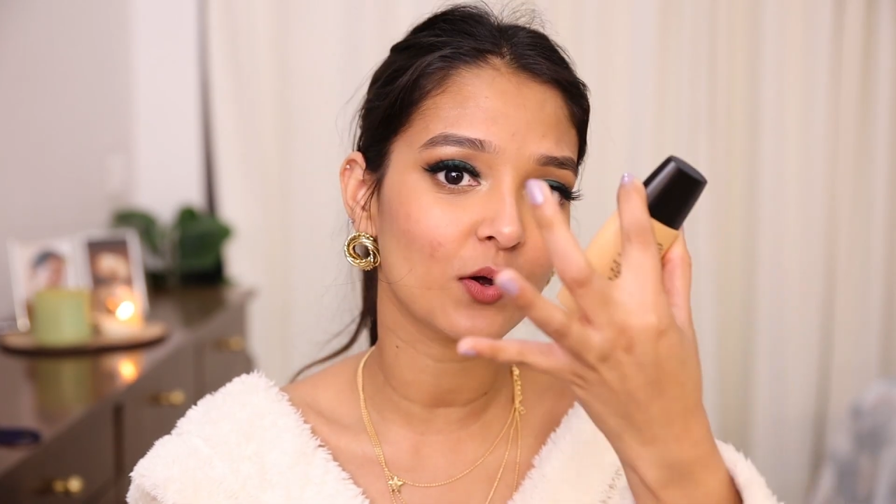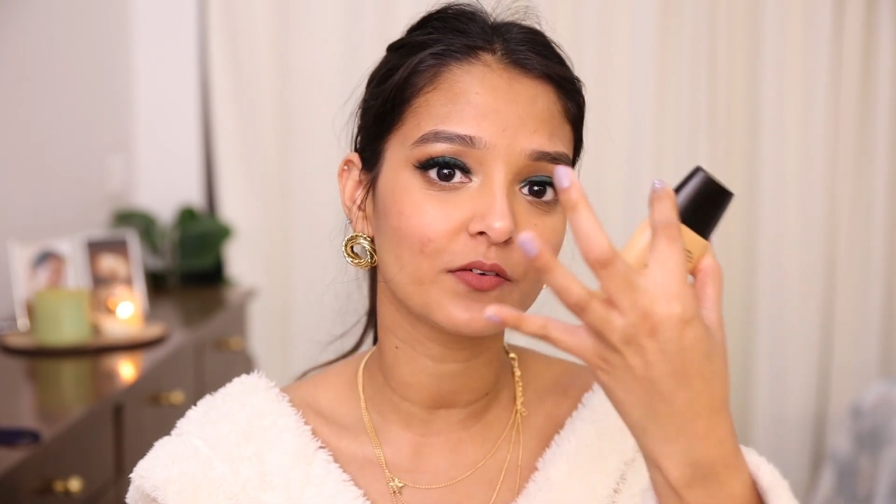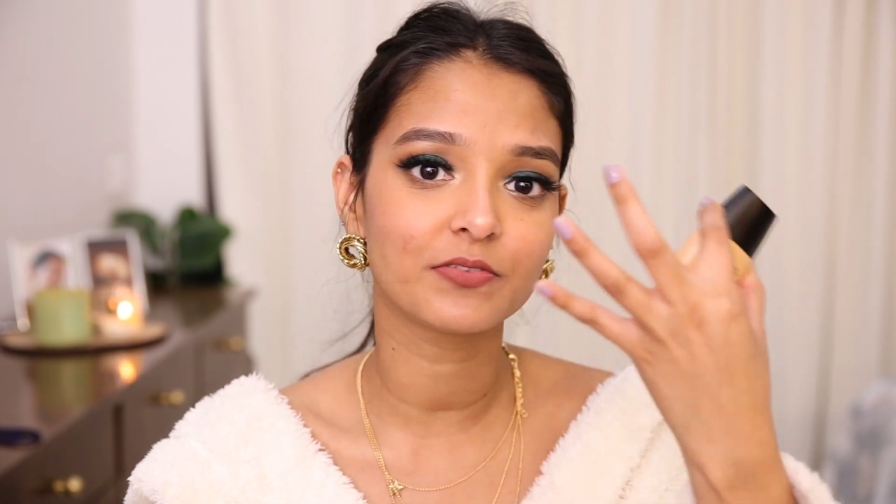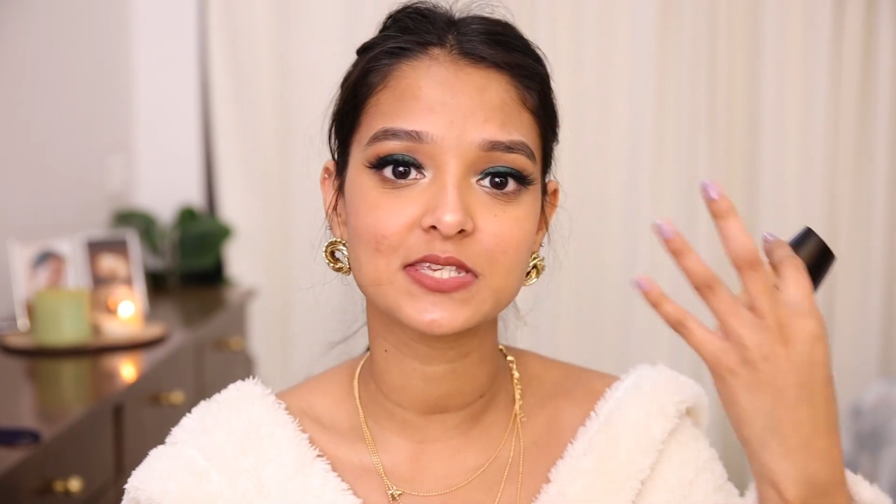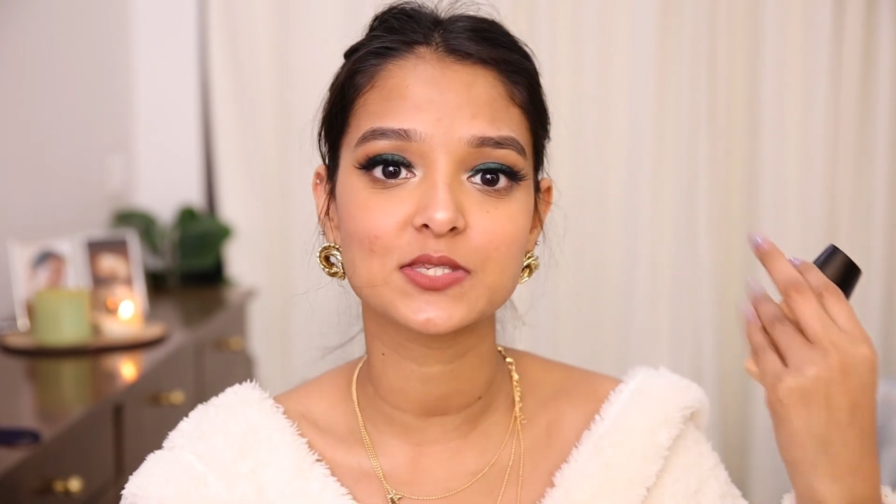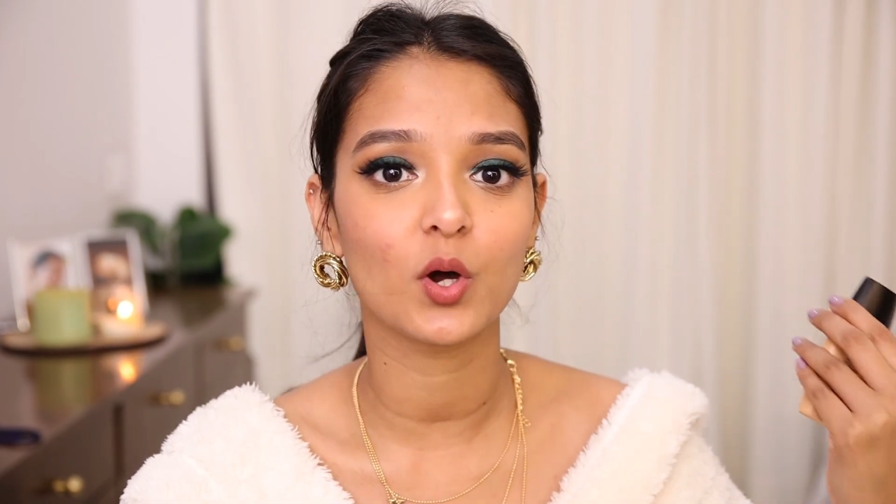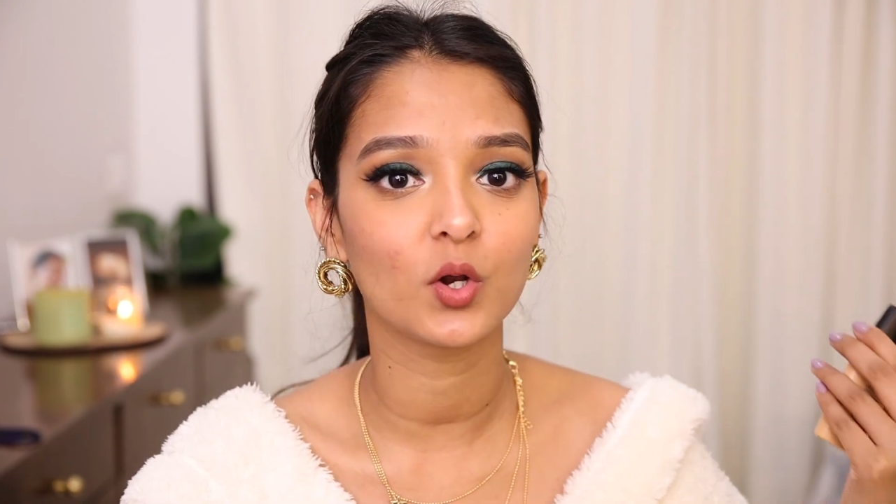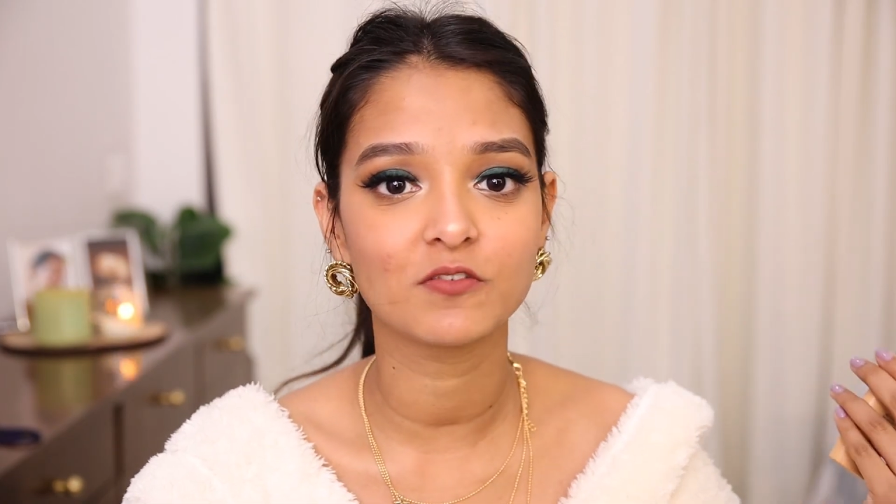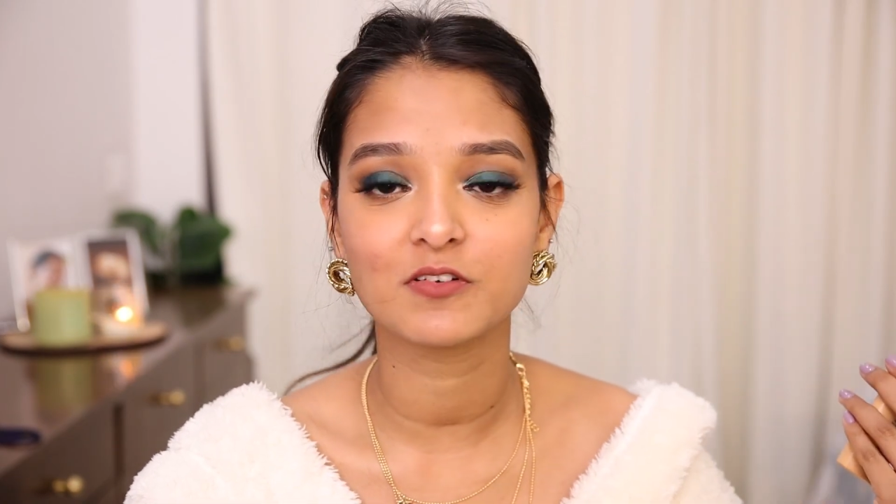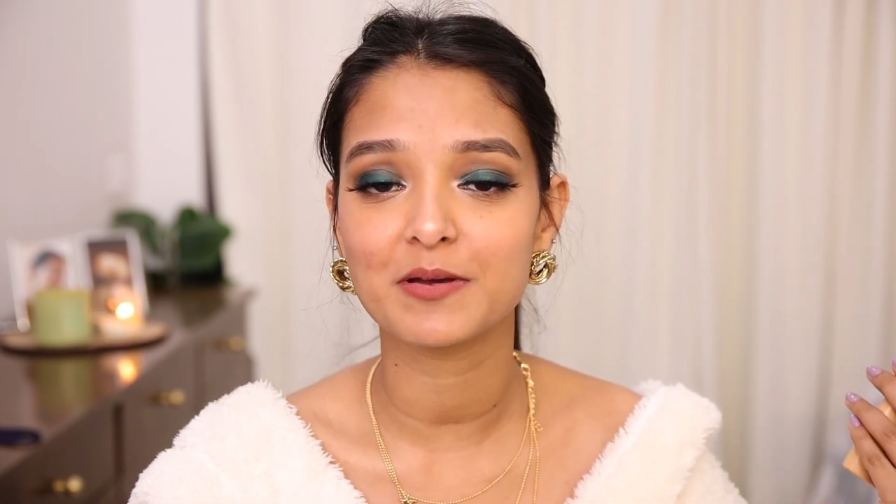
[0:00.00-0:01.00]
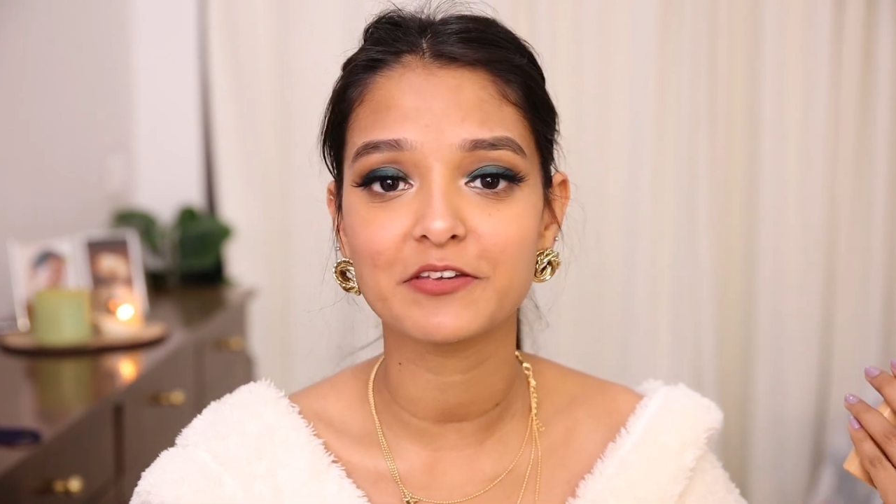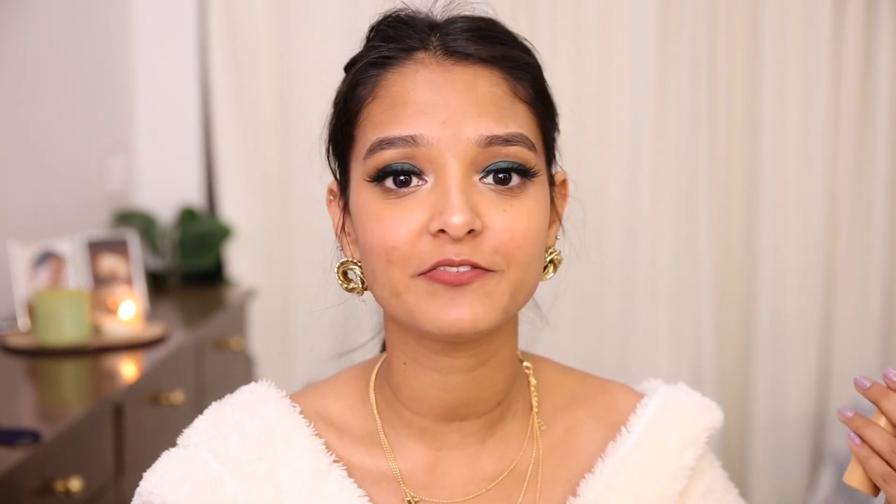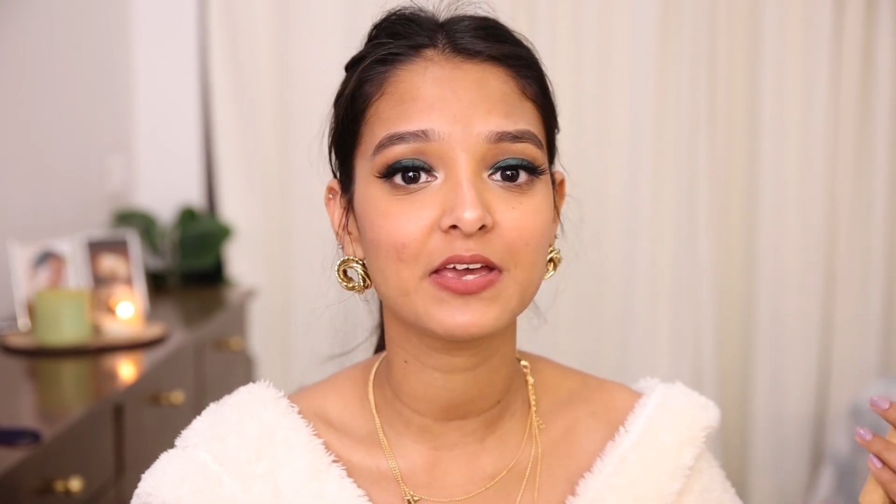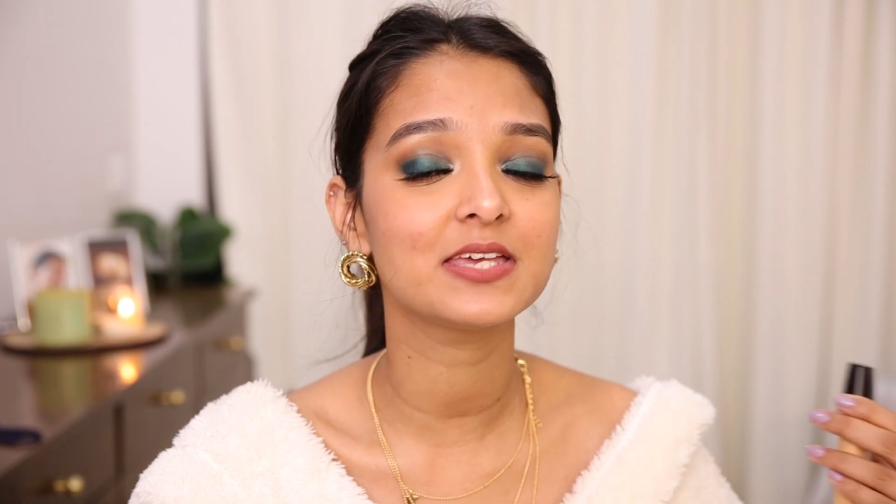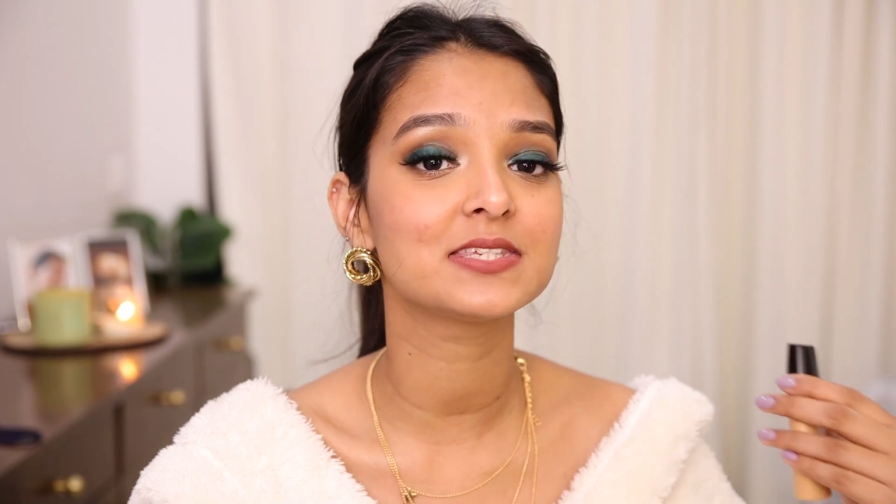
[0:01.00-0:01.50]
of this all over my
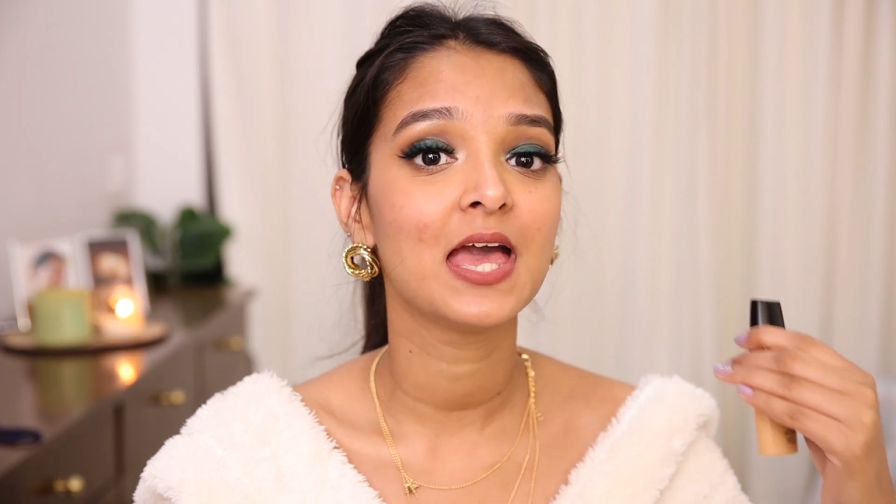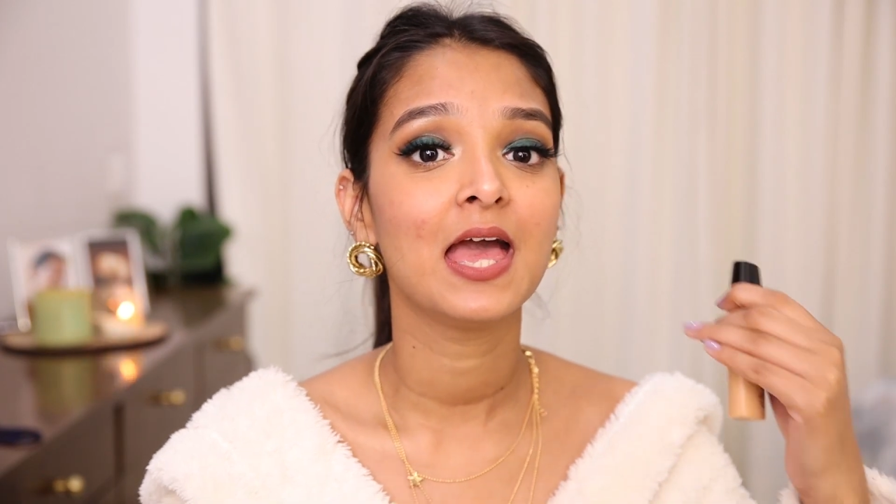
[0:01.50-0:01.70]
face